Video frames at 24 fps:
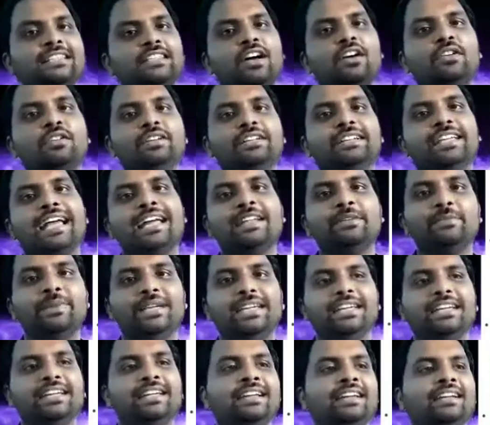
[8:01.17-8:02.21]
sound can
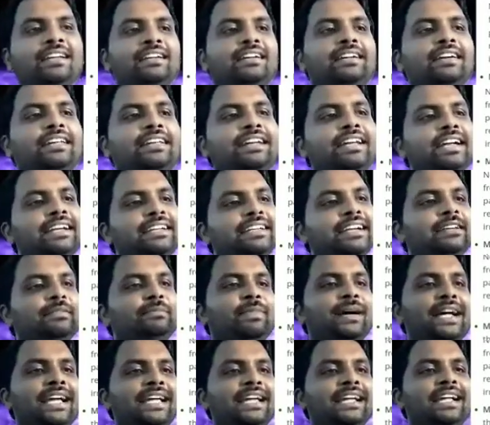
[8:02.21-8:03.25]
be created
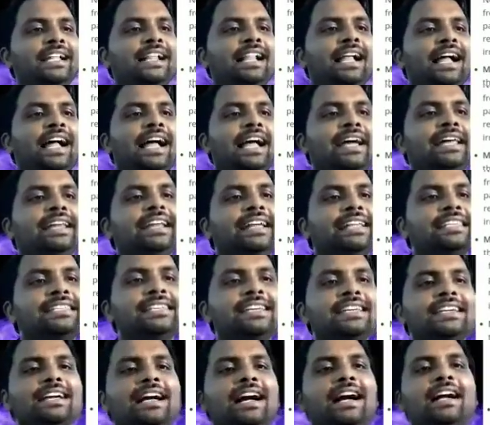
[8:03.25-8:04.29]
by
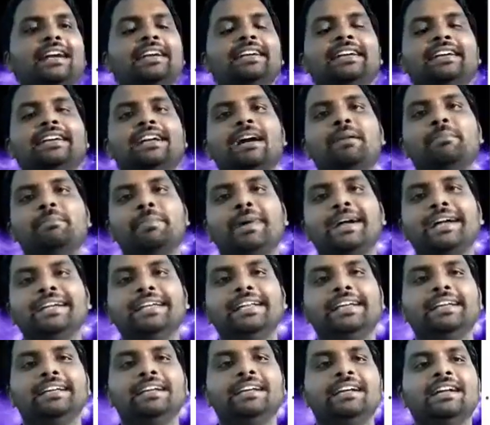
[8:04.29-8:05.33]
arranging and
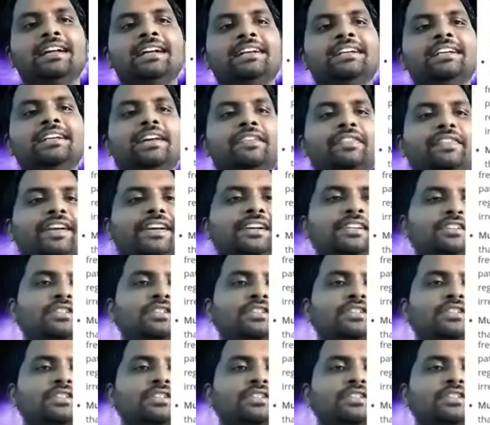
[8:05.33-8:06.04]
combining different